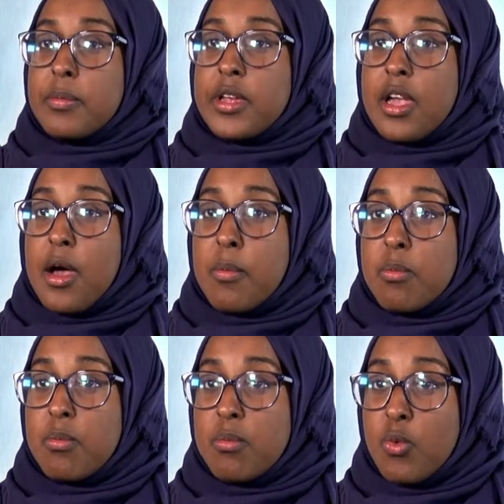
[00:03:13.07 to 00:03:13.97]

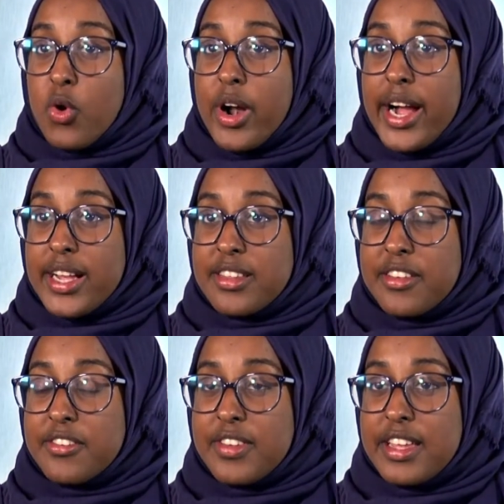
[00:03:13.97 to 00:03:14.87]
become more
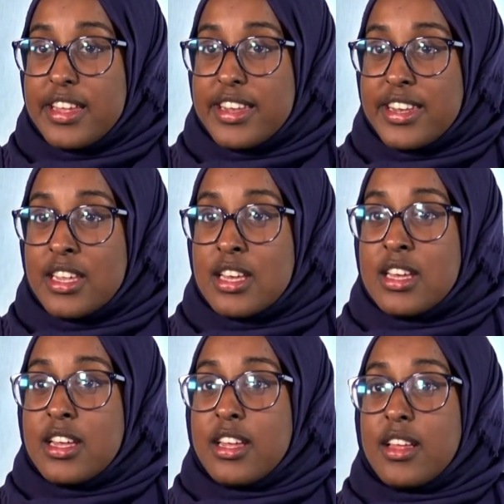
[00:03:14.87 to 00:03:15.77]
active in
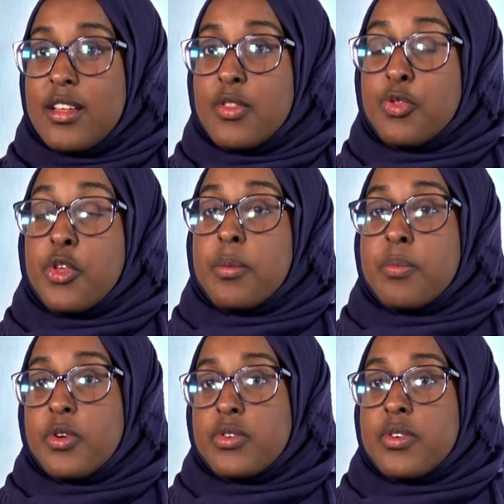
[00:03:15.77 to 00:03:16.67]
the
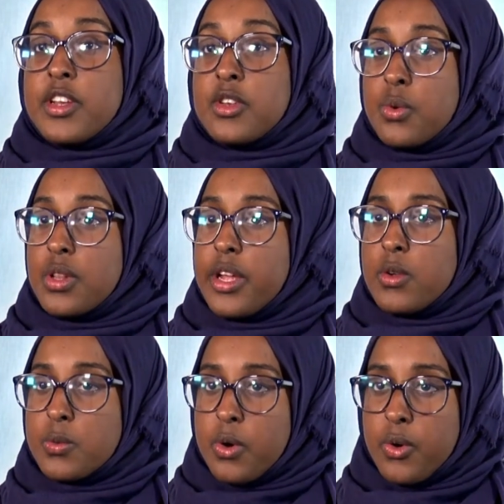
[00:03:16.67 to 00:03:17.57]
pursuit of dual
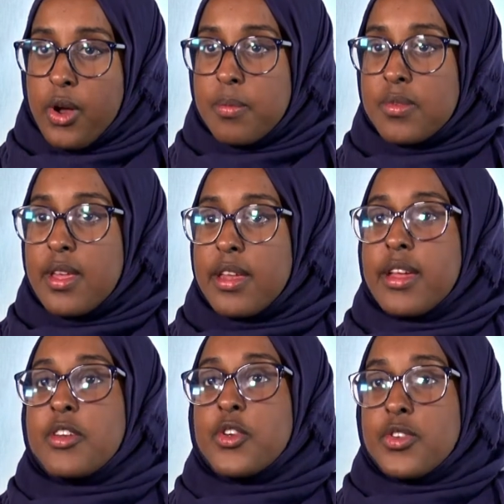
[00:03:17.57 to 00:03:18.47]
language programs, and
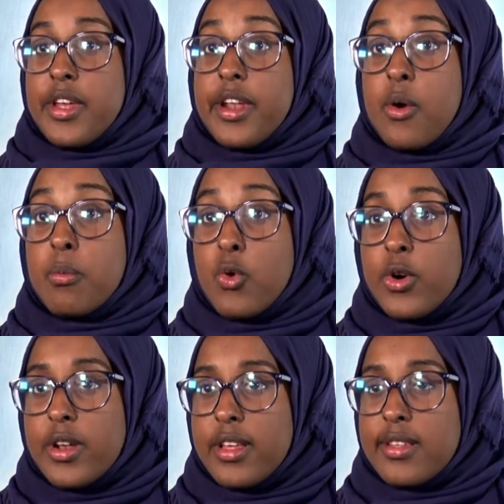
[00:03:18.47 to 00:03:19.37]
I understand how
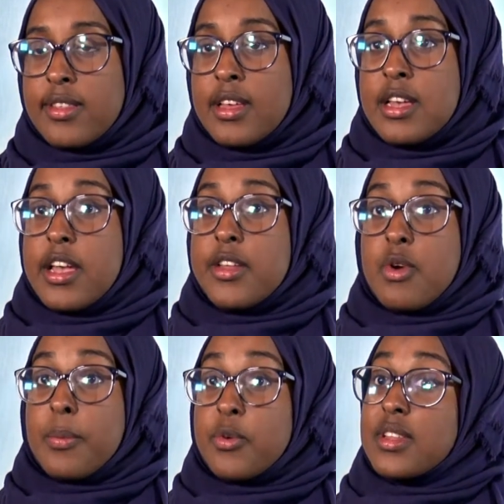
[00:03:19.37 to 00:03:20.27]
important it is, and
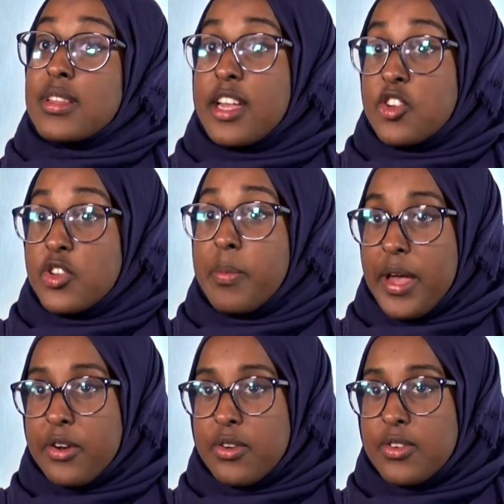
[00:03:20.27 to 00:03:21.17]
representation
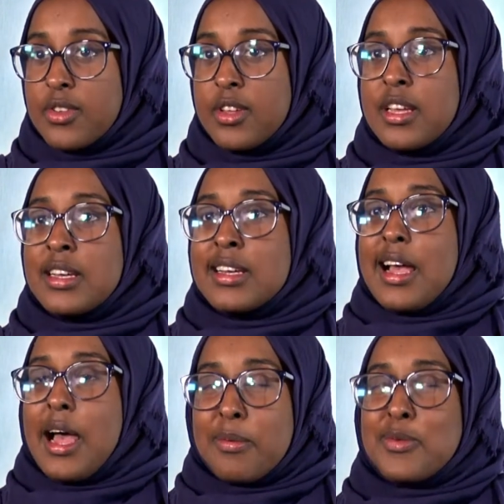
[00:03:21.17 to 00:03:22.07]
matters.
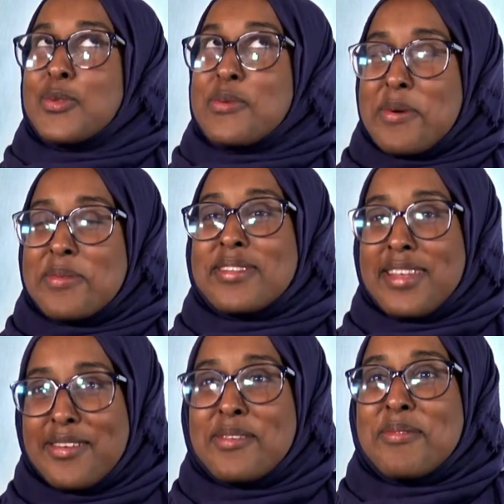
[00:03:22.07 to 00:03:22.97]
Absolutely,
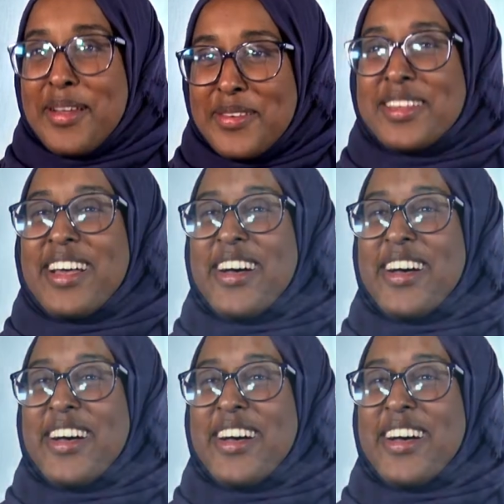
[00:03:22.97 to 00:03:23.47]
representation matters.